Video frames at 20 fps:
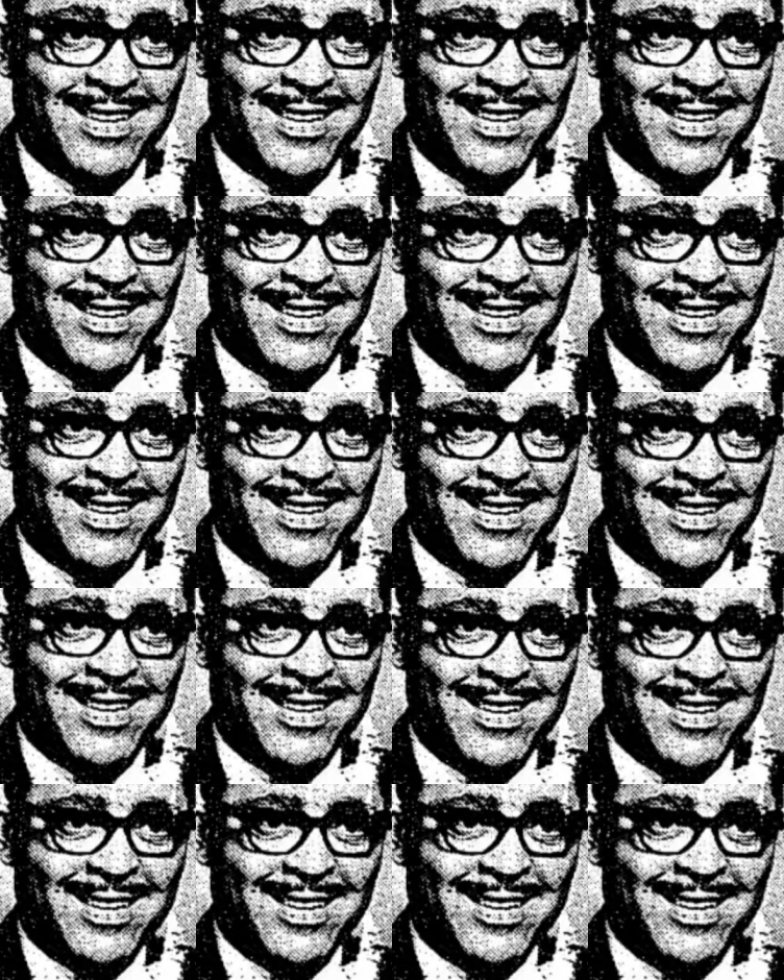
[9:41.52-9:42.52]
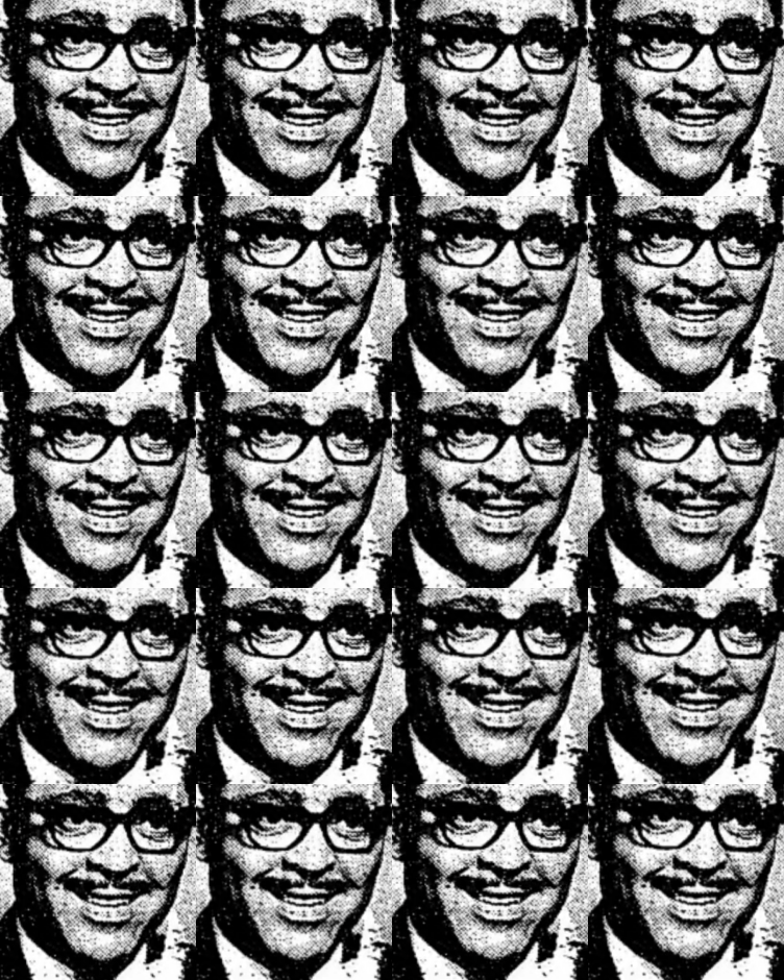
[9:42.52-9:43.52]

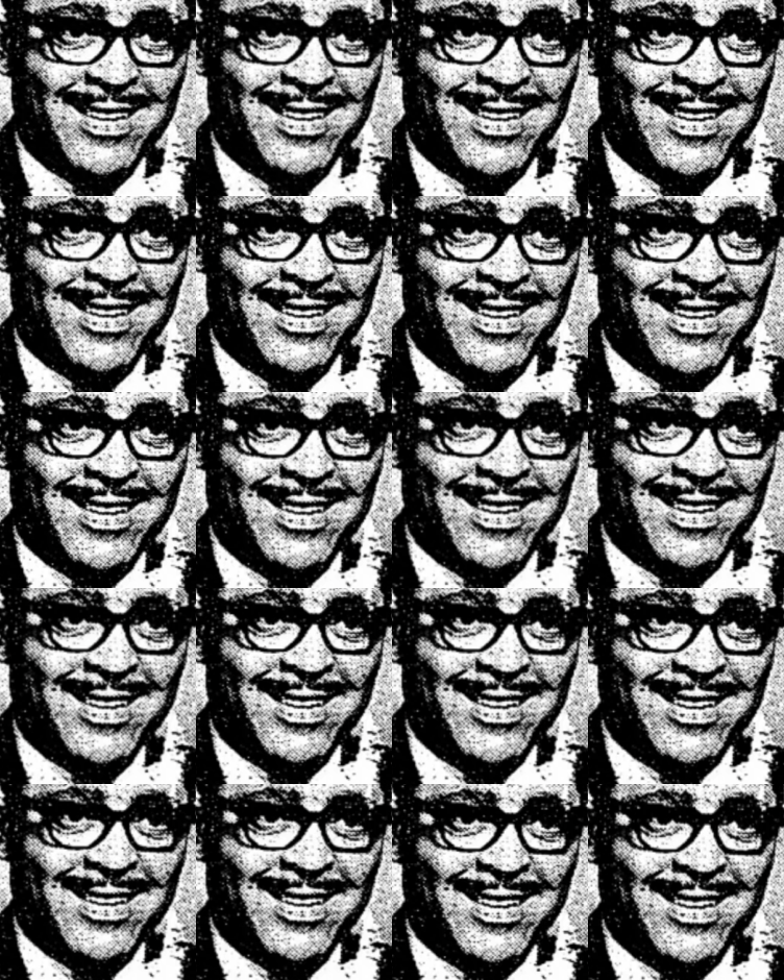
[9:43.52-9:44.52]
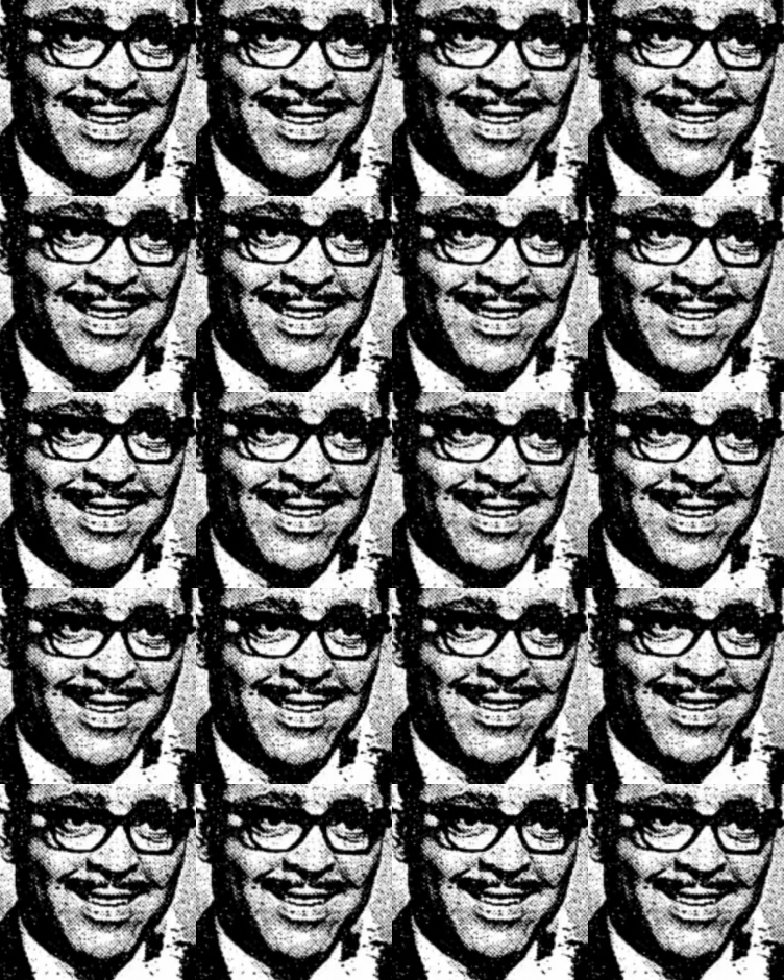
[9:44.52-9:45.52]

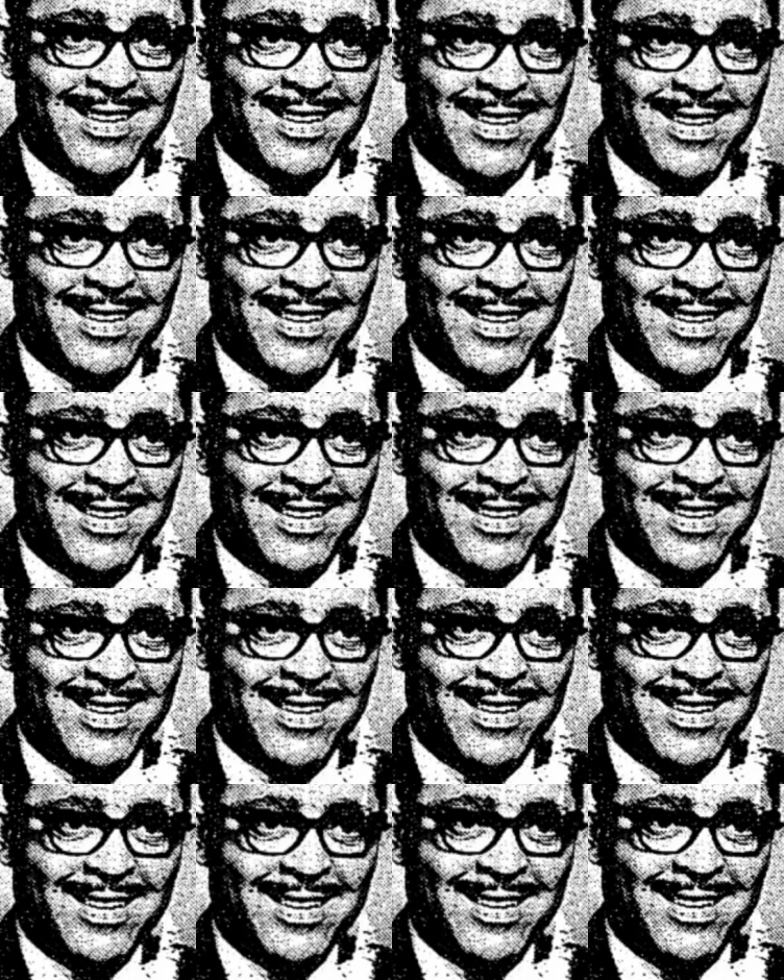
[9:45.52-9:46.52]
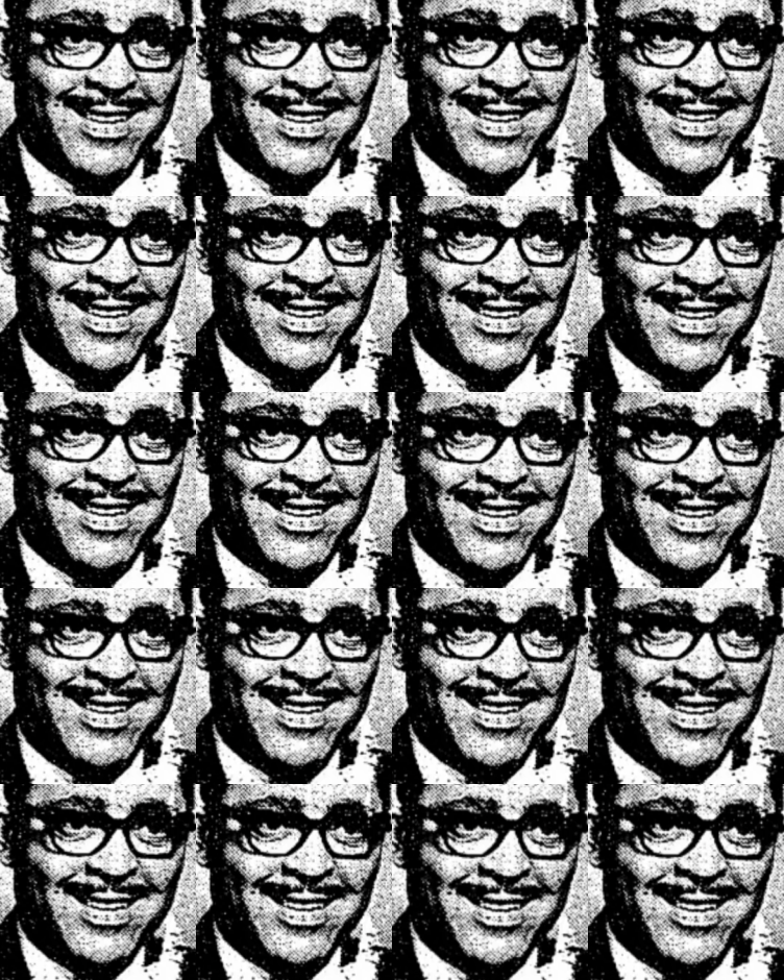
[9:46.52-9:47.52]

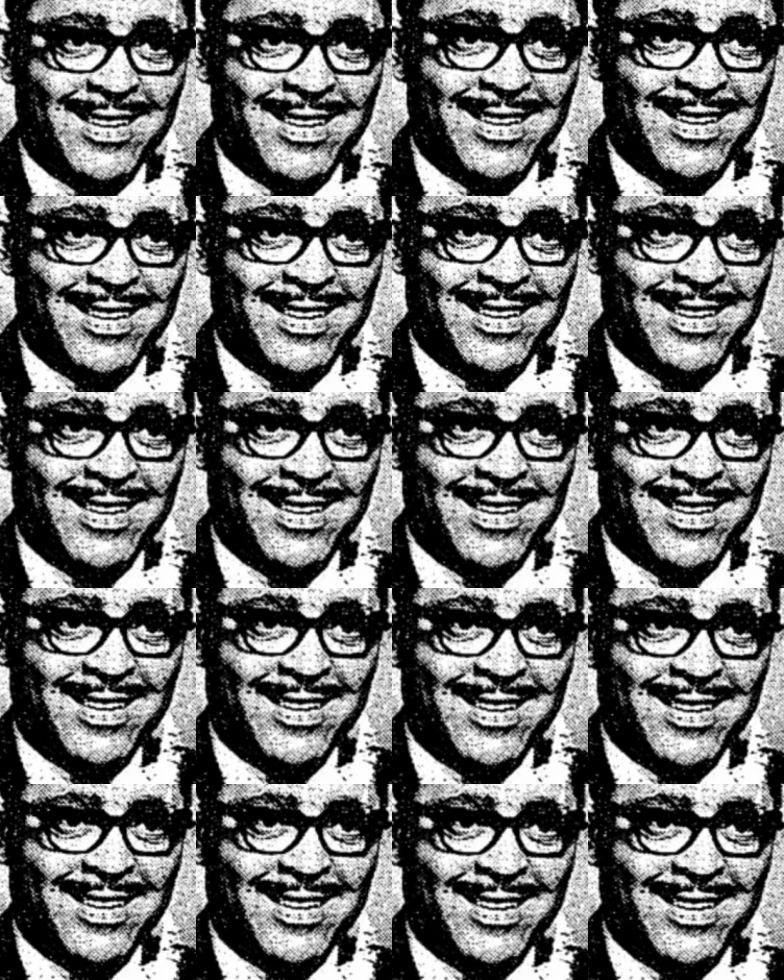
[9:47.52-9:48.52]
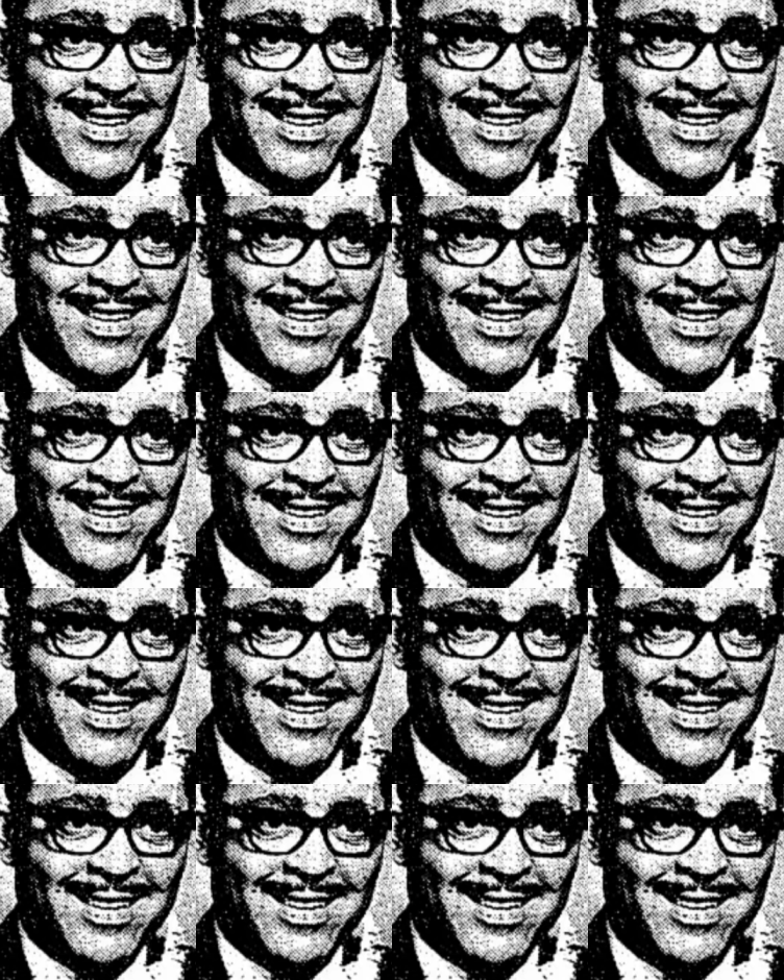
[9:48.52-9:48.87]
This person isn't speaking.